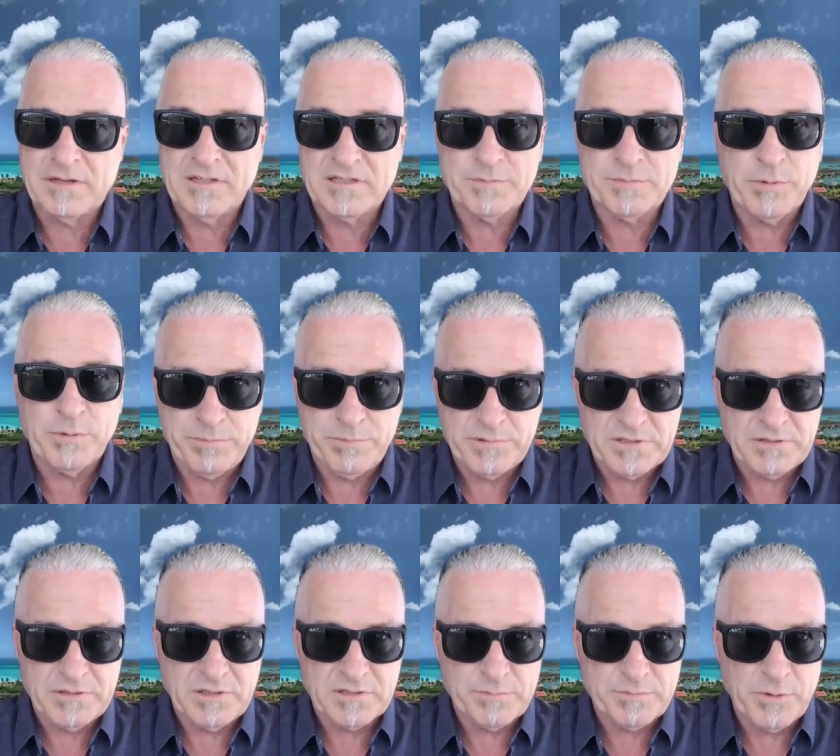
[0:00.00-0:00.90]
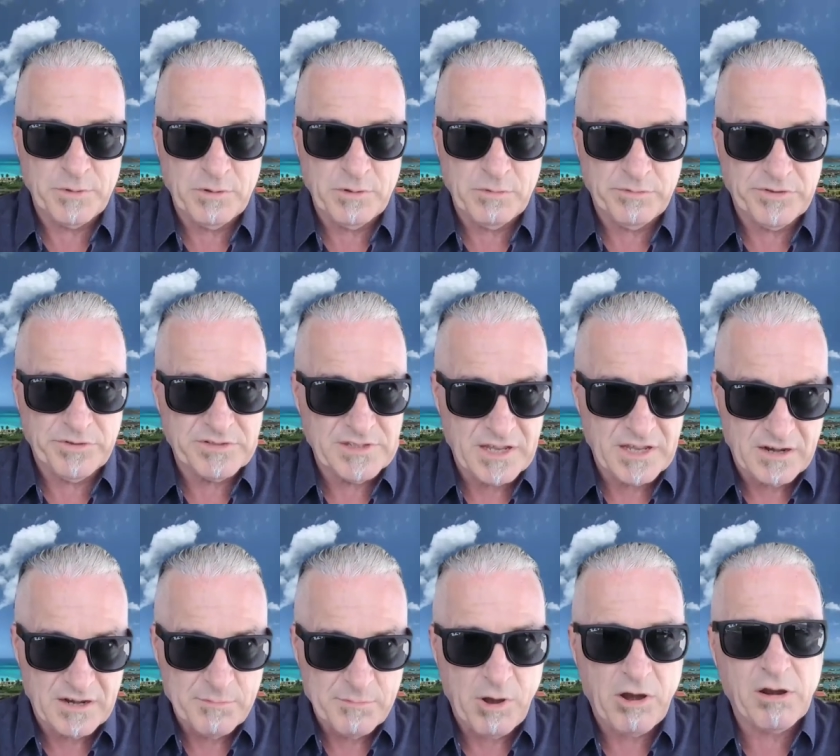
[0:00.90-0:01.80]
dispute dispute with the
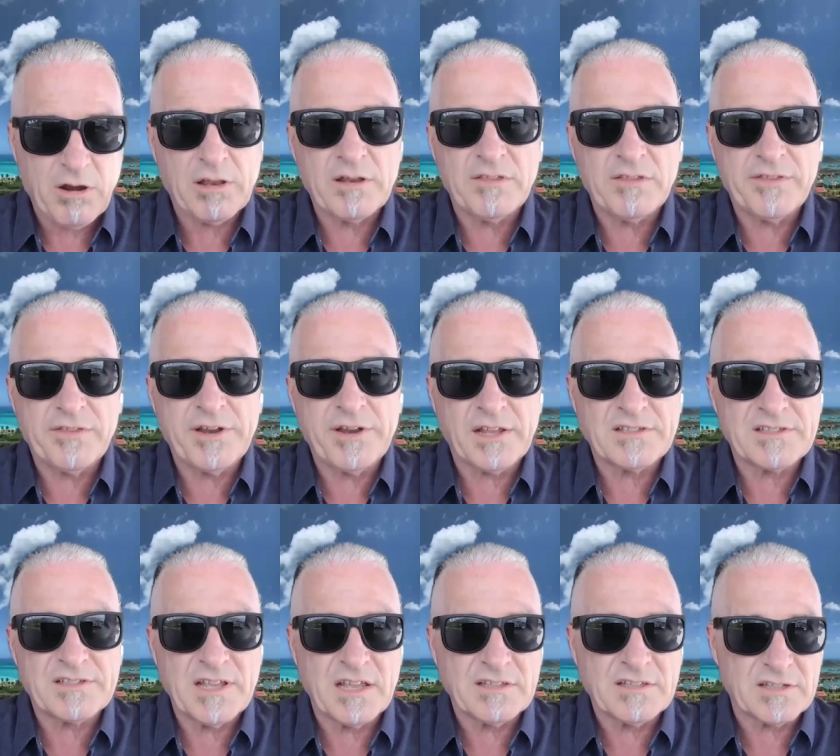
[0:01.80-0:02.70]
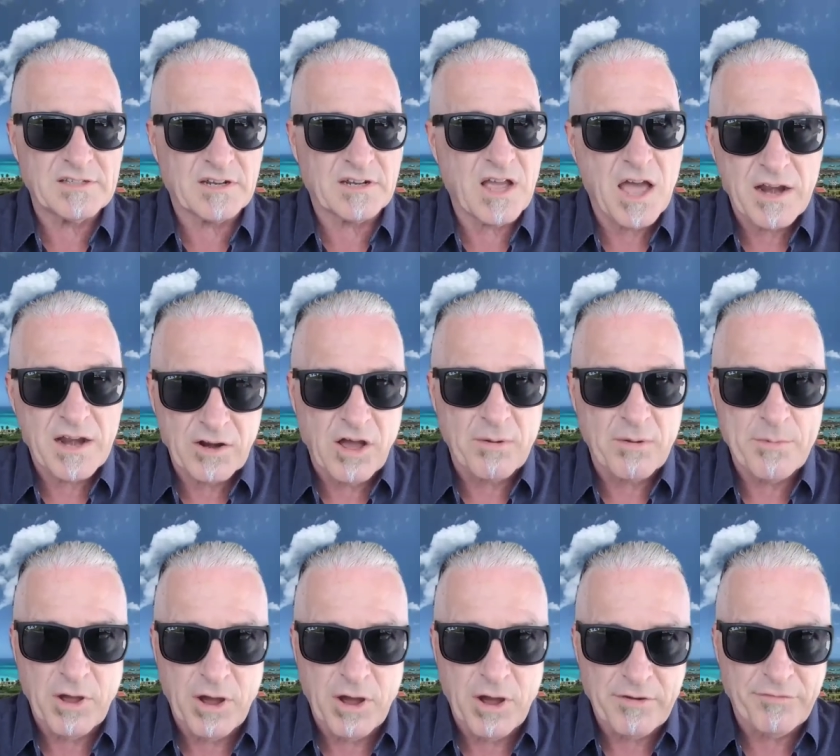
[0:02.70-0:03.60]
state of Maryland in the United States that kind of
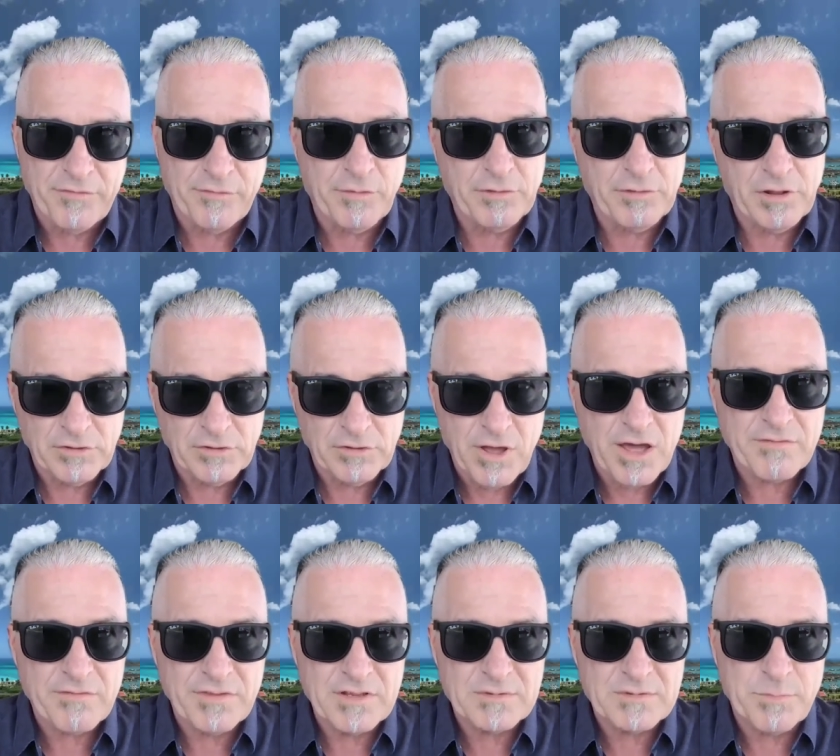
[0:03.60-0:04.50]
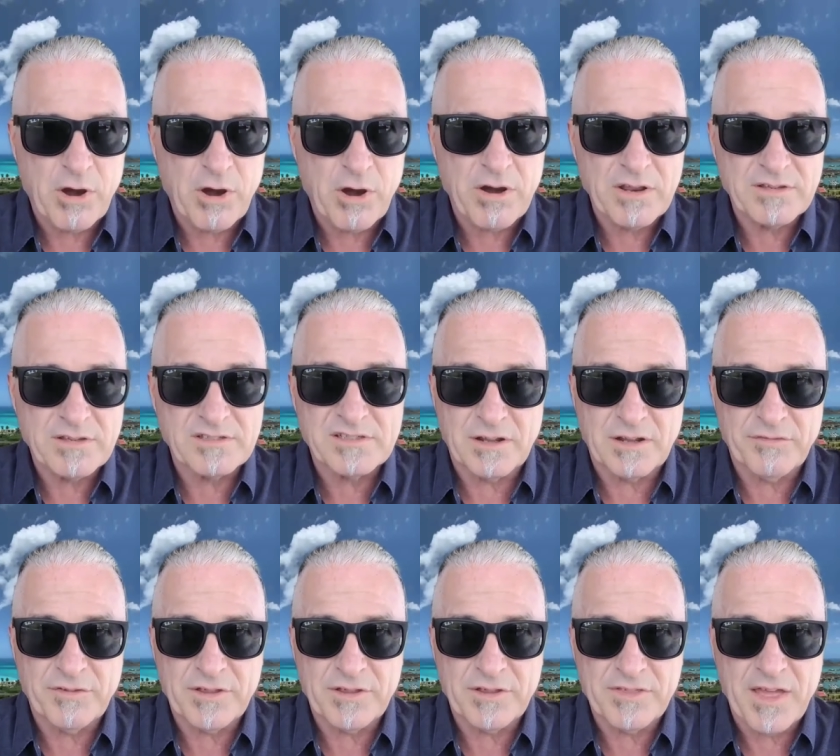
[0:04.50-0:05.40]
got me off of a, lot of these parties and
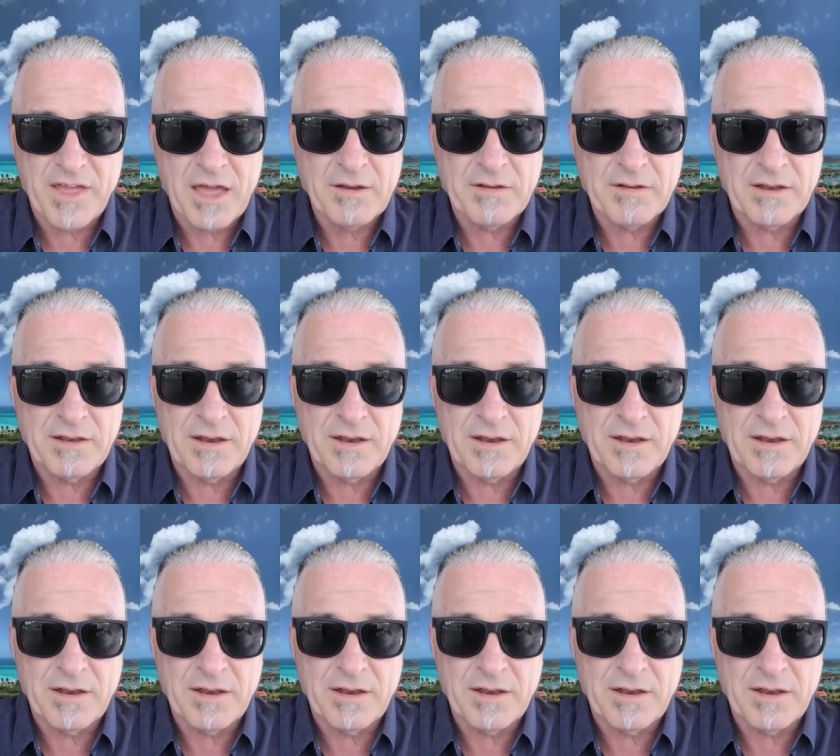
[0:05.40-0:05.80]
stuff like that.